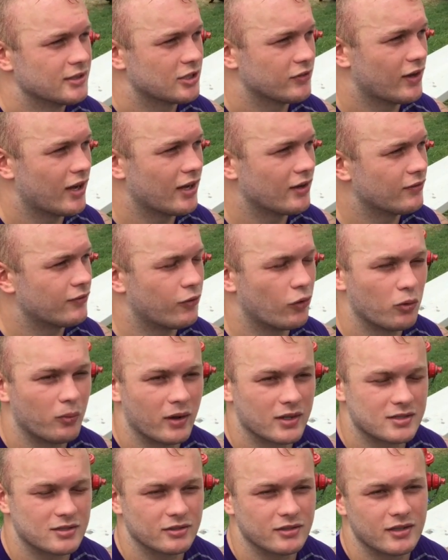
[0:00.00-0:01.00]
So if I had four
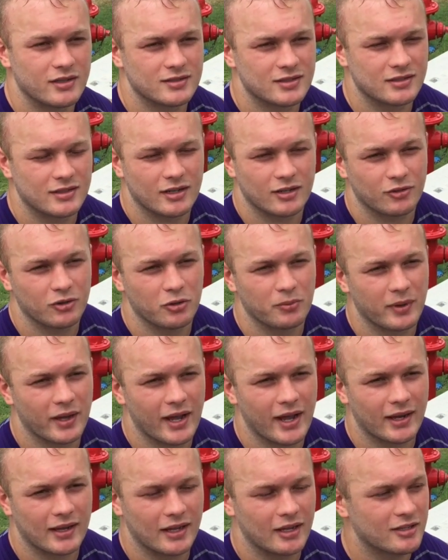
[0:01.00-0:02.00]
months till the of the season, I grow it
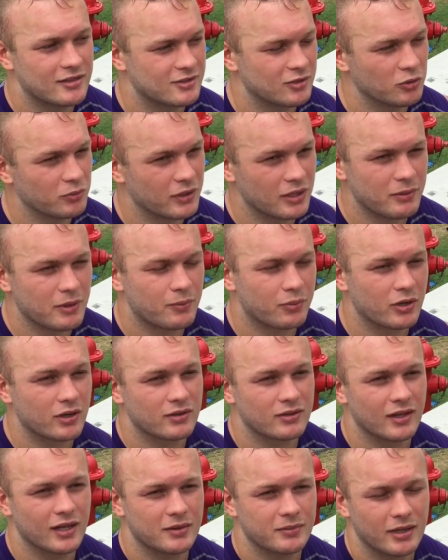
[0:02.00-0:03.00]
back. It'd still be it'd be pretty
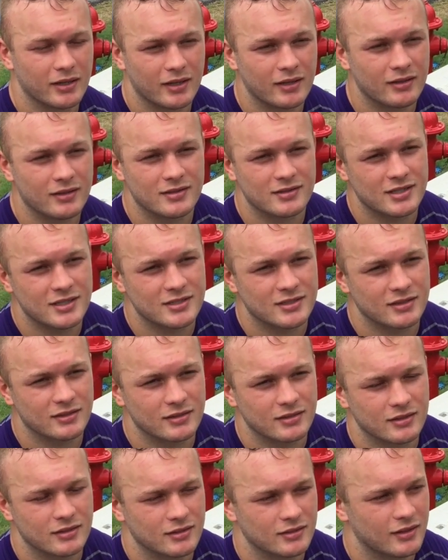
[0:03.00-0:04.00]
thick by the end of the season.
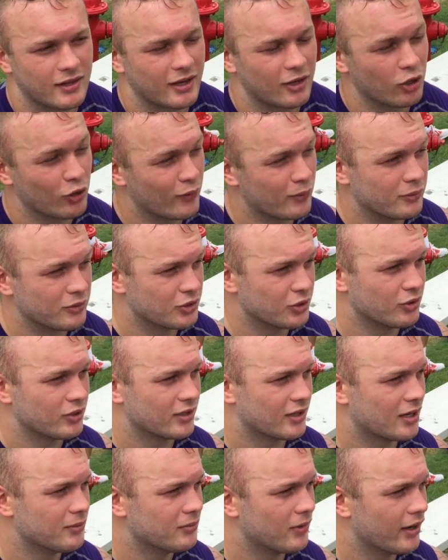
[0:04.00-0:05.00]
I don't know if I'm gonna do it
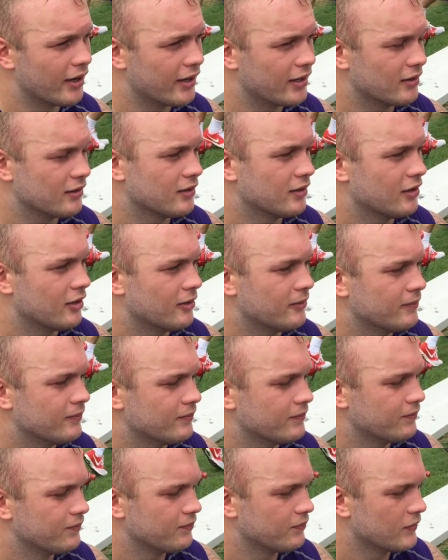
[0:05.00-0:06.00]
again. I might.
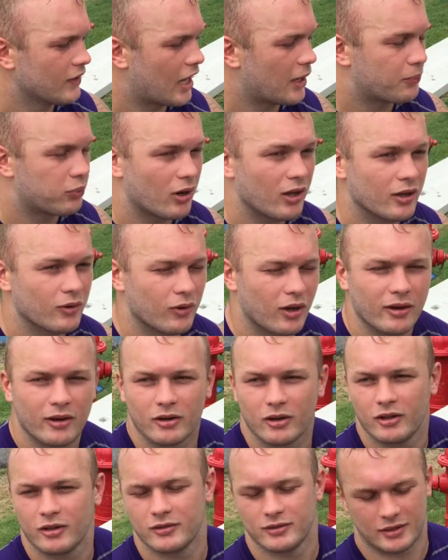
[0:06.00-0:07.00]
Sean Watson. I probably will. I
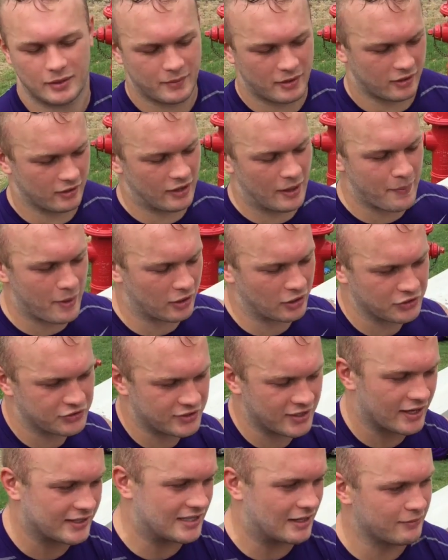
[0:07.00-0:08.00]
don't know. I'm not, I'm not gonna
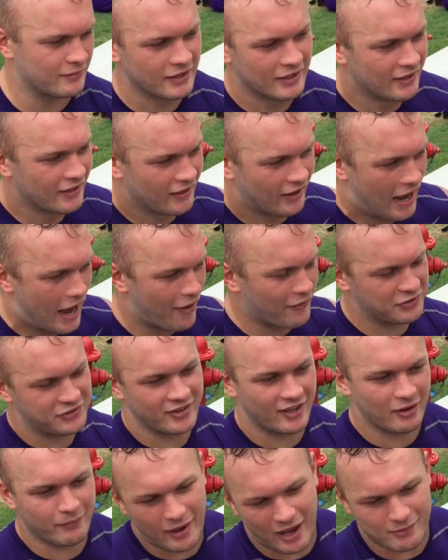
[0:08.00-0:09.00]
say that. I'm
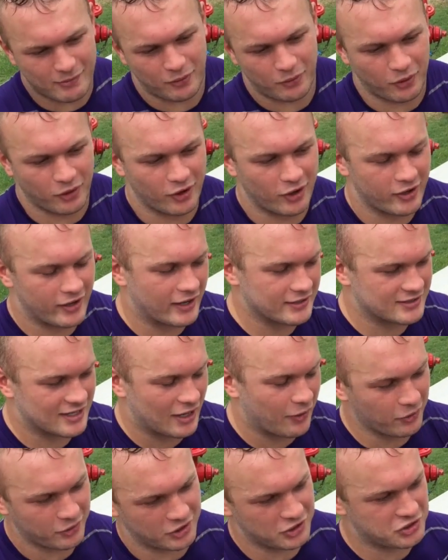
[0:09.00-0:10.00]
obviously not a man of my word. I
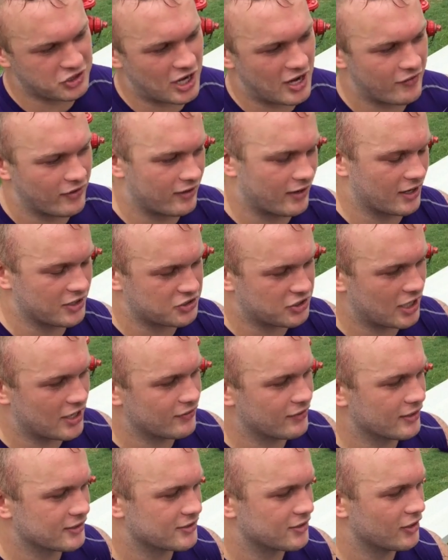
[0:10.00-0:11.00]
said I was gonna shave it, and I
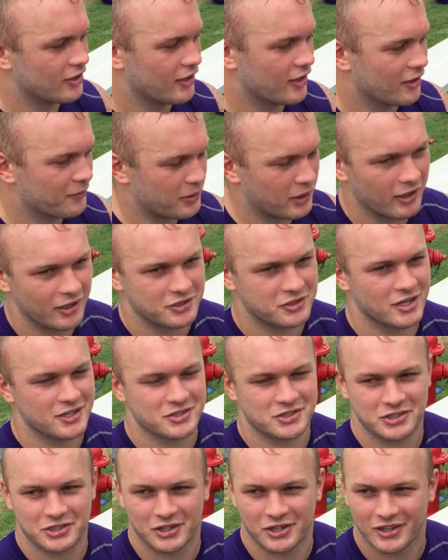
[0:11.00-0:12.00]
shaved it. So I
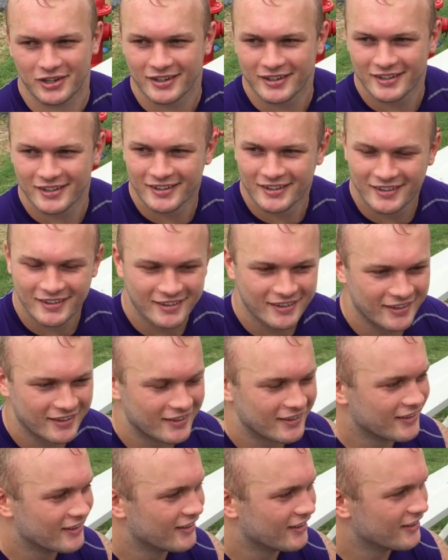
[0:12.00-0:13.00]
apologize to y'all.
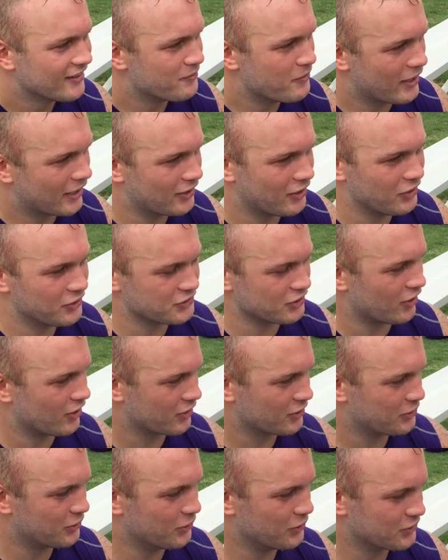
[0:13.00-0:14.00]
Making all those
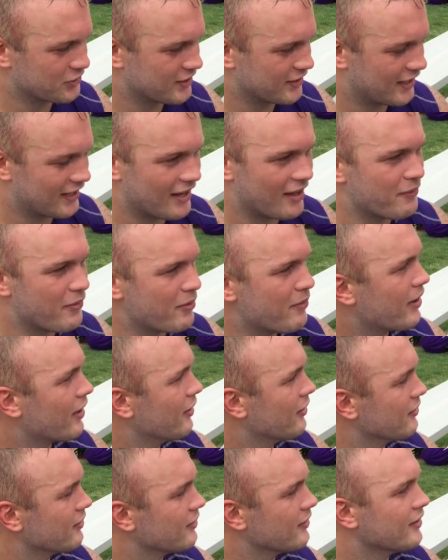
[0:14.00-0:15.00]
articles. I mean, I made
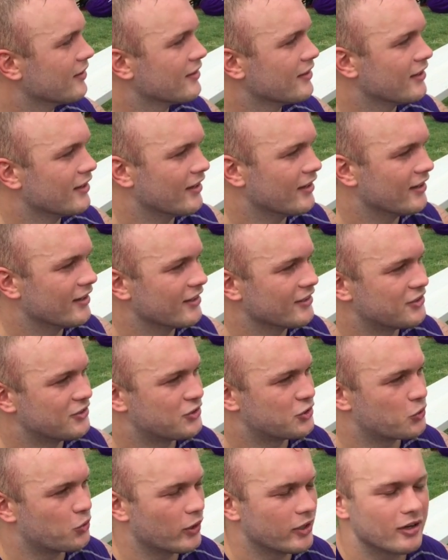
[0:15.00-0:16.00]
a. Uh,
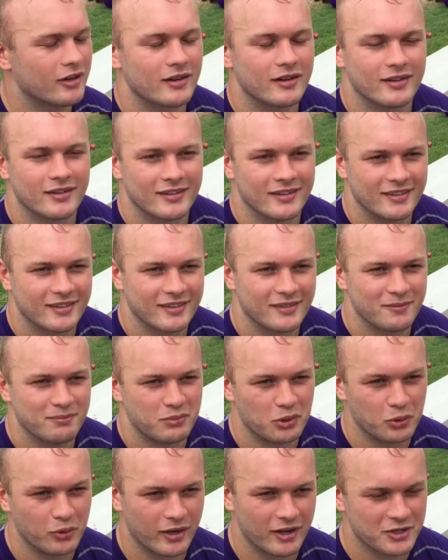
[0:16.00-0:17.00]
Twitter,
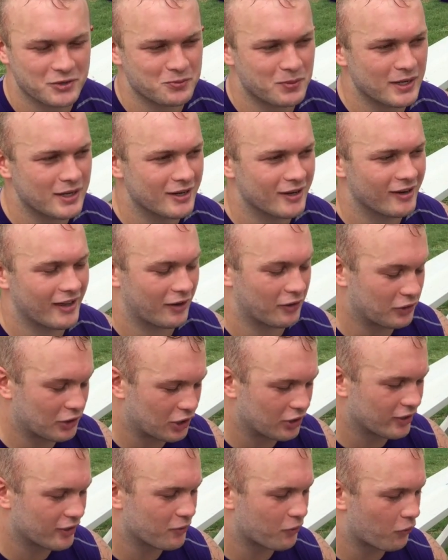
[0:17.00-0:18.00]
Boulware's beard. Like
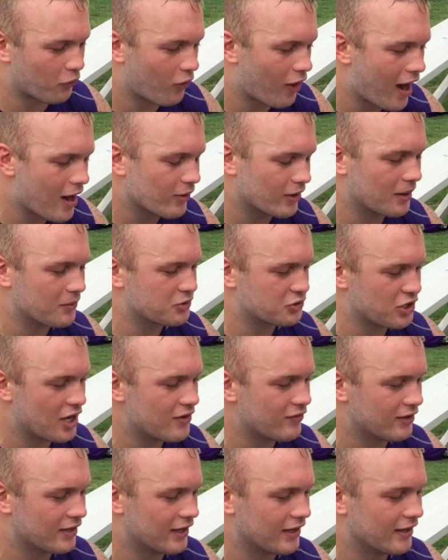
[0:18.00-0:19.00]
literally right when I'm
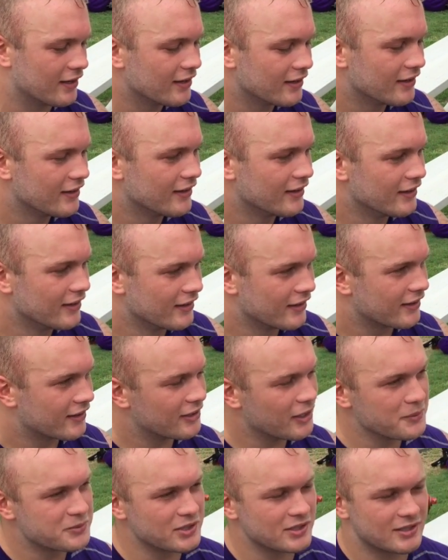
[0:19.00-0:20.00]
shaving it,
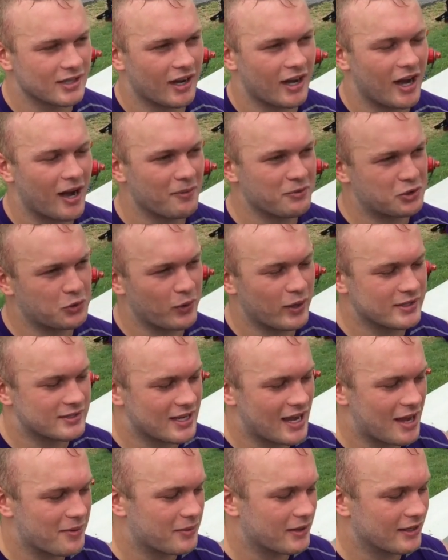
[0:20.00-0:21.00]
Clemson Tom
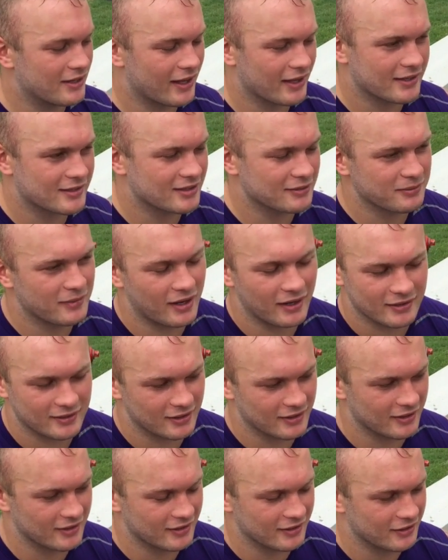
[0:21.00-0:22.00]
tweets at me like something about
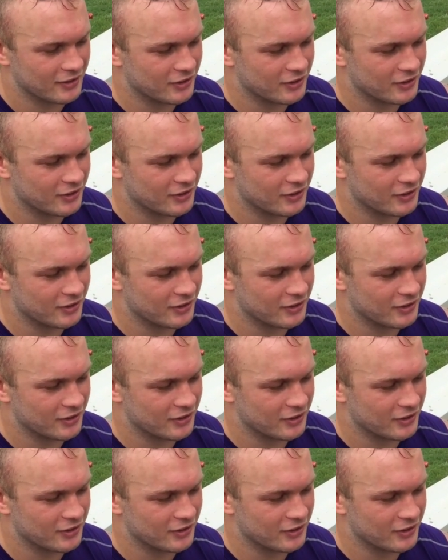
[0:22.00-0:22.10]
the